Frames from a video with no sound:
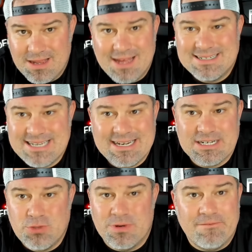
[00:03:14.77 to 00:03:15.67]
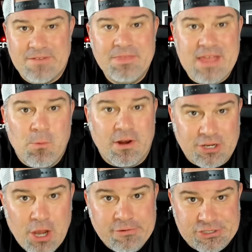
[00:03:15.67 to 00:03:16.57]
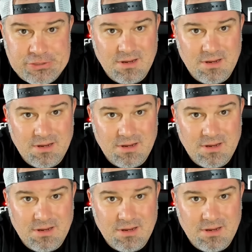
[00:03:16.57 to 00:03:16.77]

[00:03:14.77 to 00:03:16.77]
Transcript: a ticket to an event they want to go to?